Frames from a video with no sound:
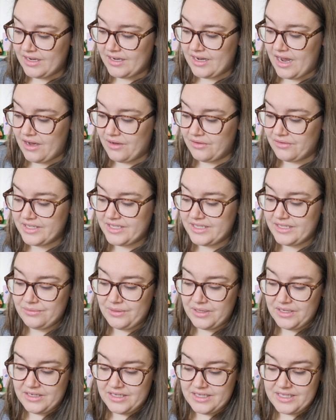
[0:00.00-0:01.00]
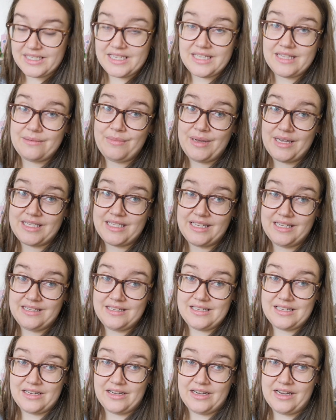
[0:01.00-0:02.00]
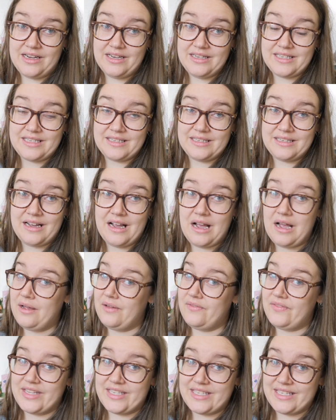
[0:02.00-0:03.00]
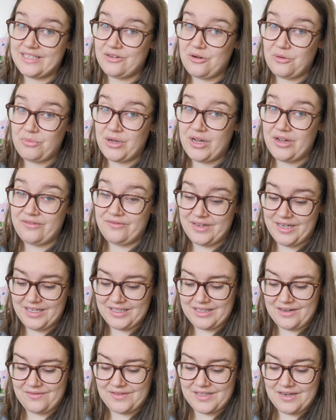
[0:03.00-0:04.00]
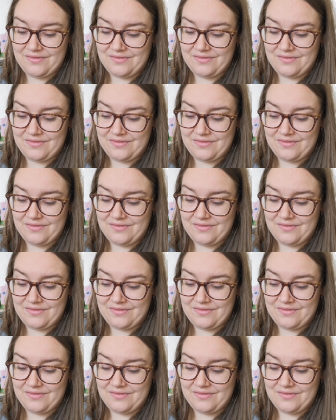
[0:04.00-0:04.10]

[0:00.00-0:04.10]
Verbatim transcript: Now, this is where you're going to see the messy insides. This is not perfect. I've